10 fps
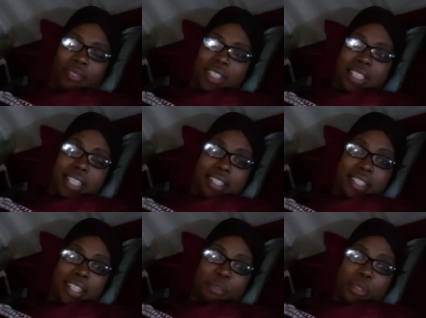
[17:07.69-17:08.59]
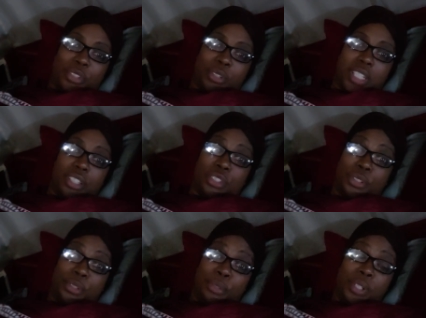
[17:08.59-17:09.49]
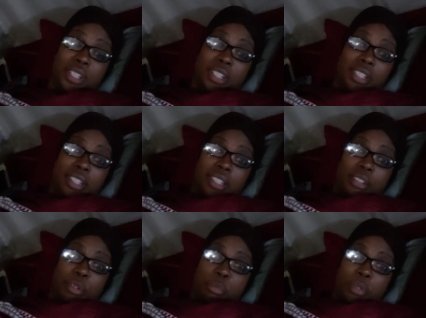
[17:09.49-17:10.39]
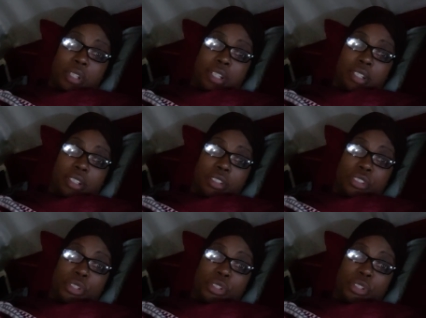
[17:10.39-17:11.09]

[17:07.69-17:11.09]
It's like I said, we're training two, uh,